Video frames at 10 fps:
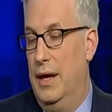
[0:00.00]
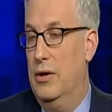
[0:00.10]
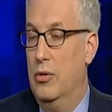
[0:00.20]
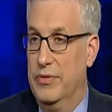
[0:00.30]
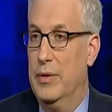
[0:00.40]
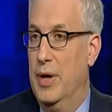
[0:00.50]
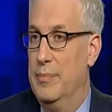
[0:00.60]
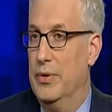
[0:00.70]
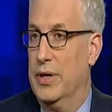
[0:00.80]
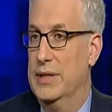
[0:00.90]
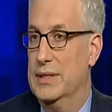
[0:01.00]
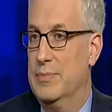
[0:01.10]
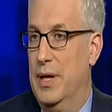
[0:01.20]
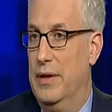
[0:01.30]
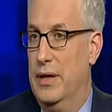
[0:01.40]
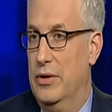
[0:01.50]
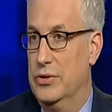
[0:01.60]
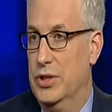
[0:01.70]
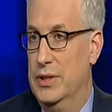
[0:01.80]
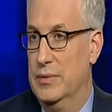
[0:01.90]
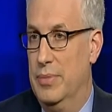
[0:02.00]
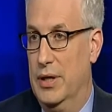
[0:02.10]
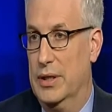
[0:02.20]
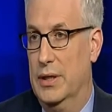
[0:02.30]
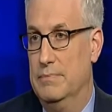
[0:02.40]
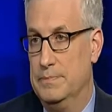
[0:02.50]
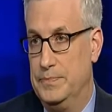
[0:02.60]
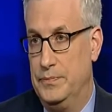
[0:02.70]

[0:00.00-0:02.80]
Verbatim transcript: And hopefully, in my book, I dispel that notion and debunk it.